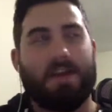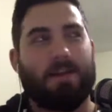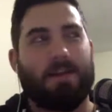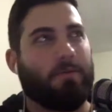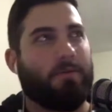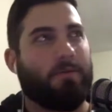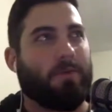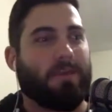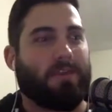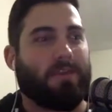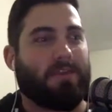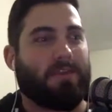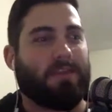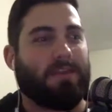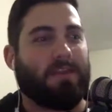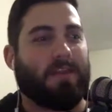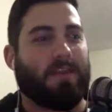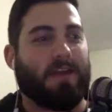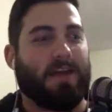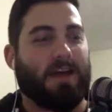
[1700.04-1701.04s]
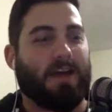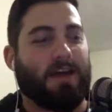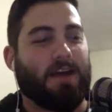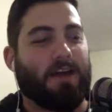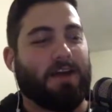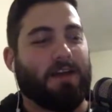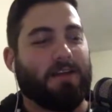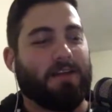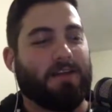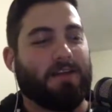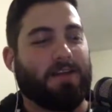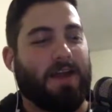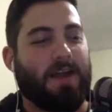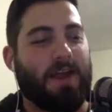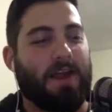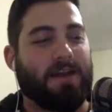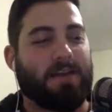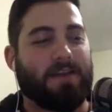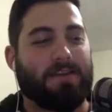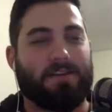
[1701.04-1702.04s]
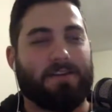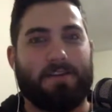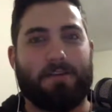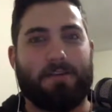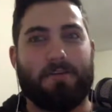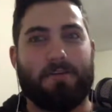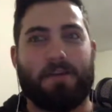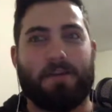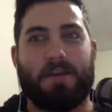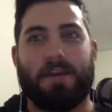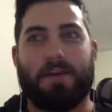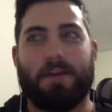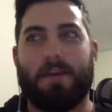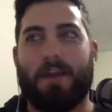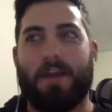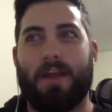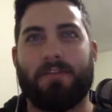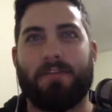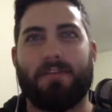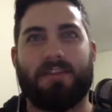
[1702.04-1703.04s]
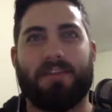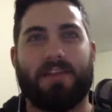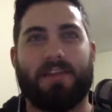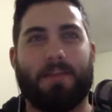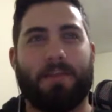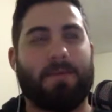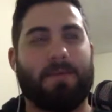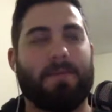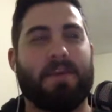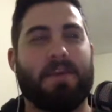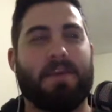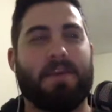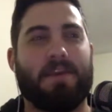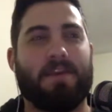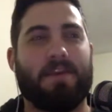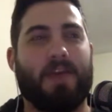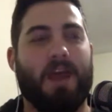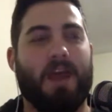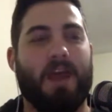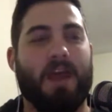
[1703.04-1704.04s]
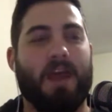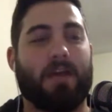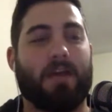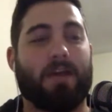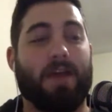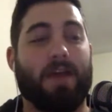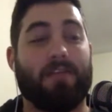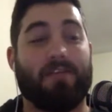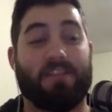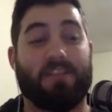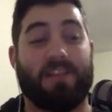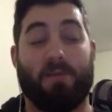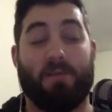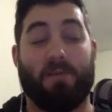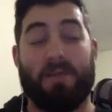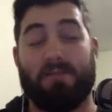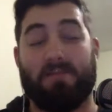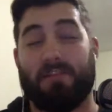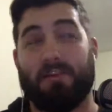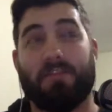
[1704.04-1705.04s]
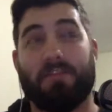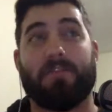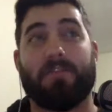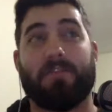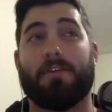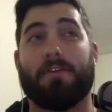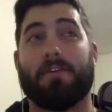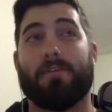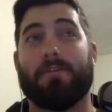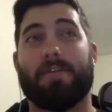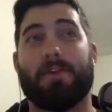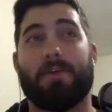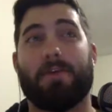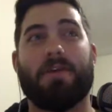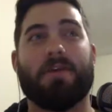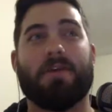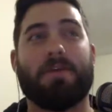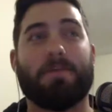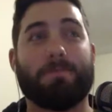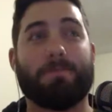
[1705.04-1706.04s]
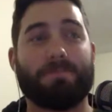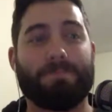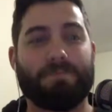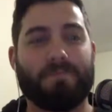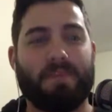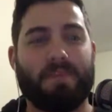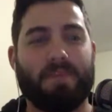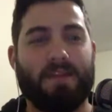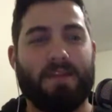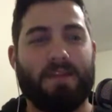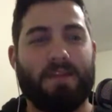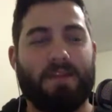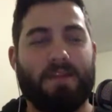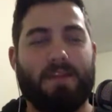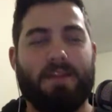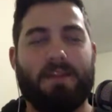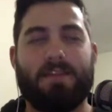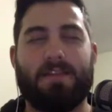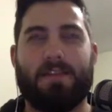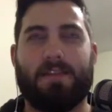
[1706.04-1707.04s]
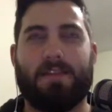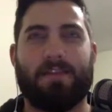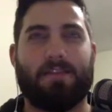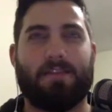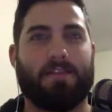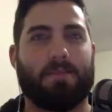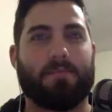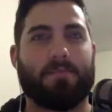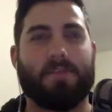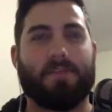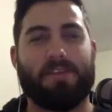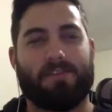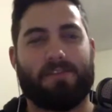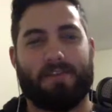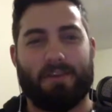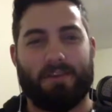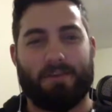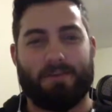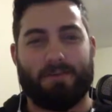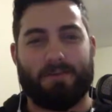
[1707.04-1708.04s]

with Ionic 2 and everything that we've learned from V1, this is a breeze to do.